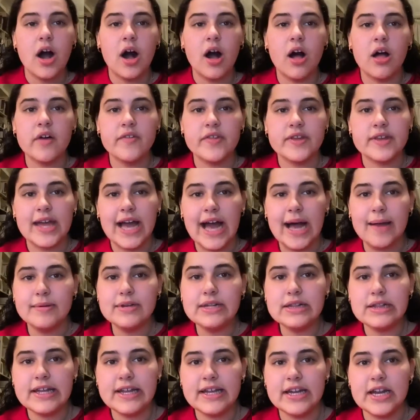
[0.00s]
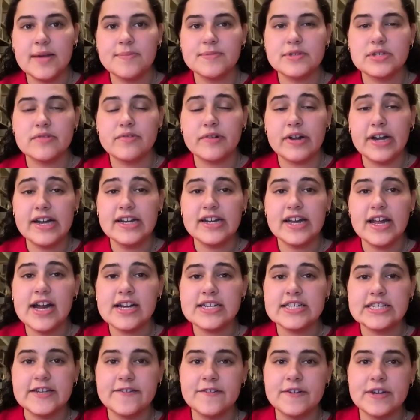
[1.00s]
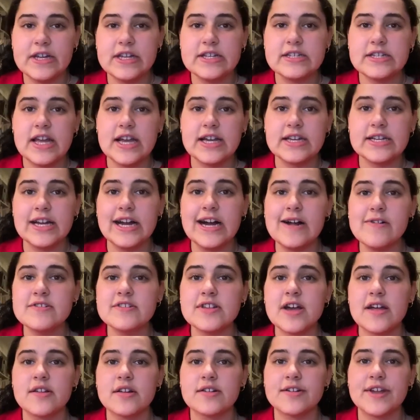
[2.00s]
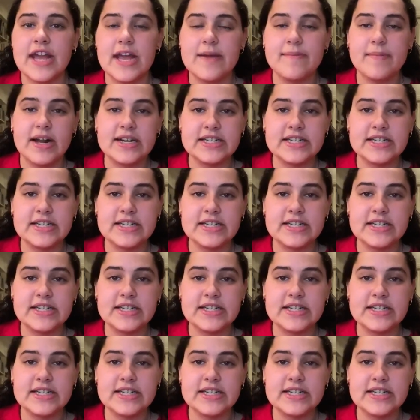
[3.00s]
All the cabin cleanups, rainy day activities, and countless other camp